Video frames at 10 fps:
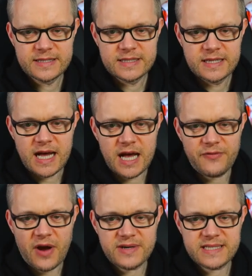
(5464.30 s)
Uh,
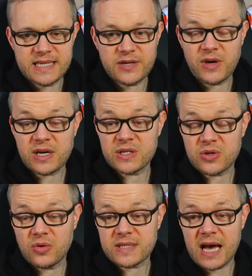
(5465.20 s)
Faris says, if we can
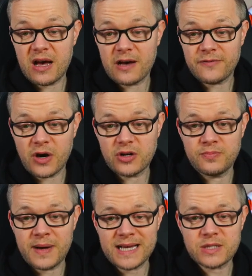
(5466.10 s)
sort out our final
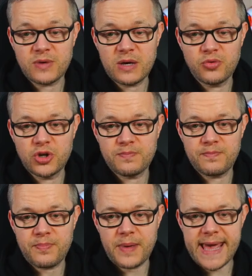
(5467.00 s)
pass, we would
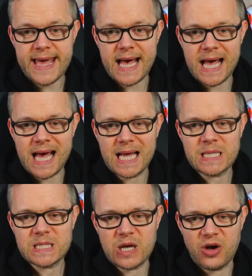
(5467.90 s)
be
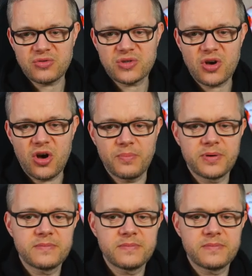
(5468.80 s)
and on top.